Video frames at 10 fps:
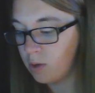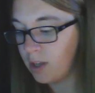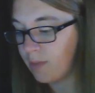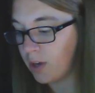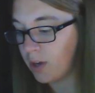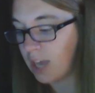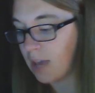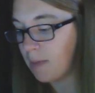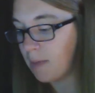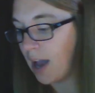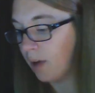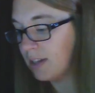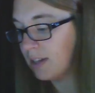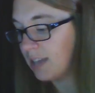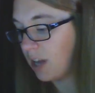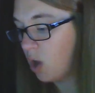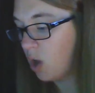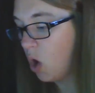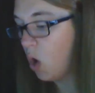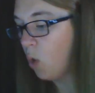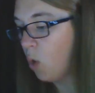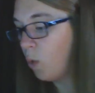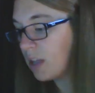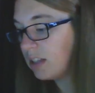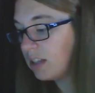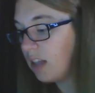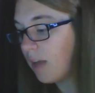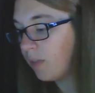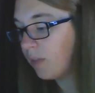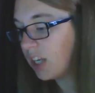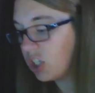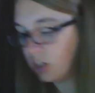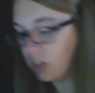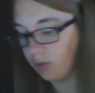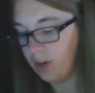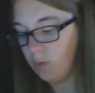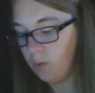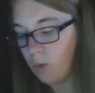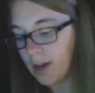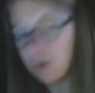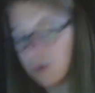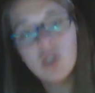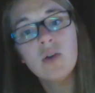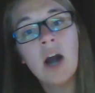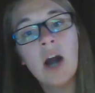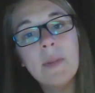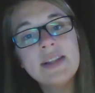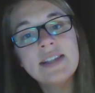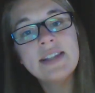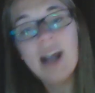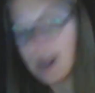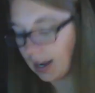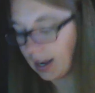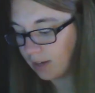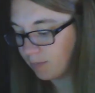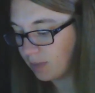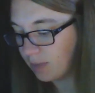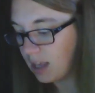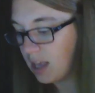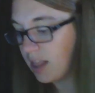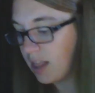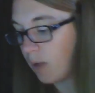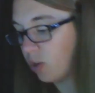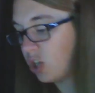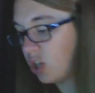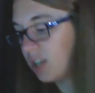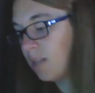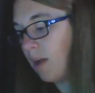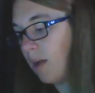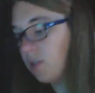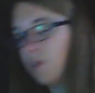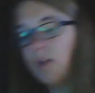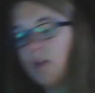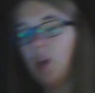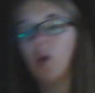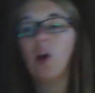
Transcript: lived there came out and said, What lovely children! Why don't you come inside? They were just about to follow